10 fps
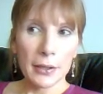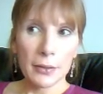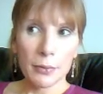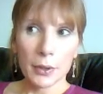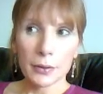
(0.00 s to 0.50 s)

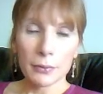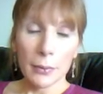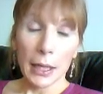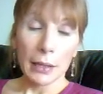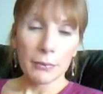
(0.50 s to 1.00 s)
The reason why I
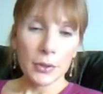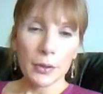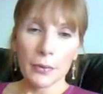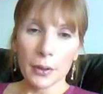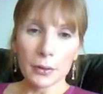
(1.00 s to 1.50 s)
say that
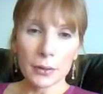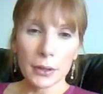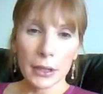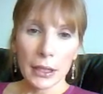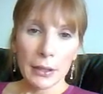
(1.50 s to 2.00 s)
is
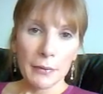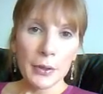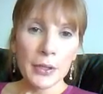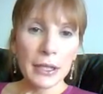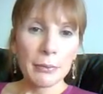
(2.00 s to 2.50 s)
well,
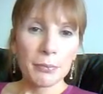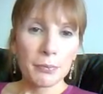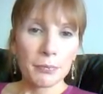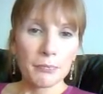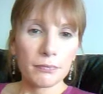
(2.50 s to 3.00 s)

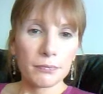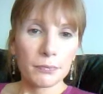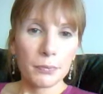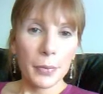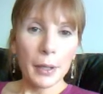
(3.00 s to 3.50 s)
twofold.
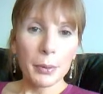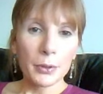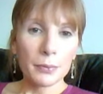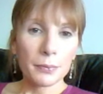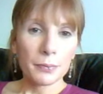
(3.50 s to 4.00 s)

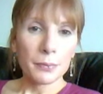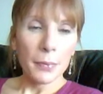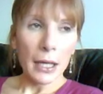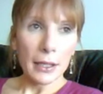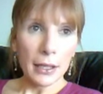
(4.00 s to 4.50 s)
Firstly,
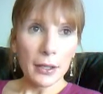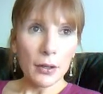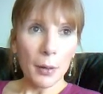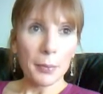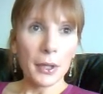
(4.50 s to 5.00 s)

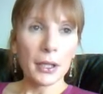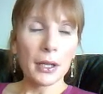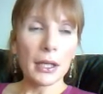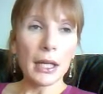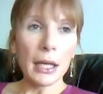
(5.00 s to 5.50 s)

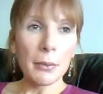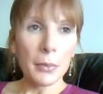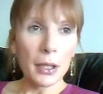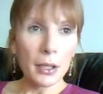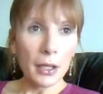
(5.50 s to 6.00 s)
people
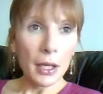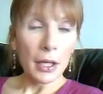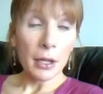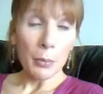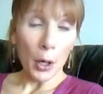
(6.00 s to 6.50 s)

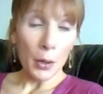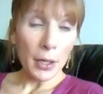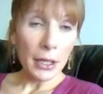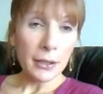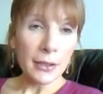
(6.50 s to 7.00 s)
did
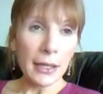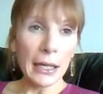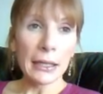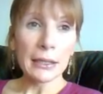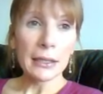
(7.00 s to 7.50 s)
adopt the
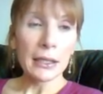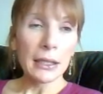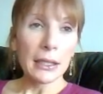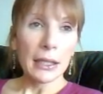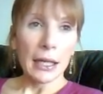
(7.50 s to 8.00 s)
name
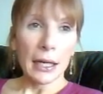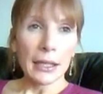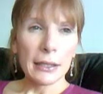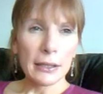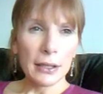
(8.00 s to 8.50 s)
and the
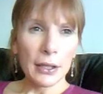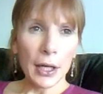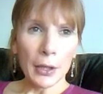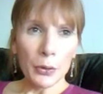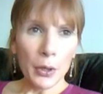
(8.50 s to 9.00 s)

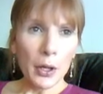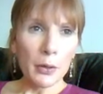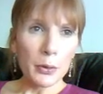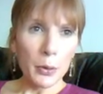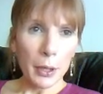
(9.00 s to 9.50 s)
pronouns,
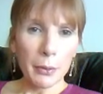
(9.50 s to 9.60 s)
and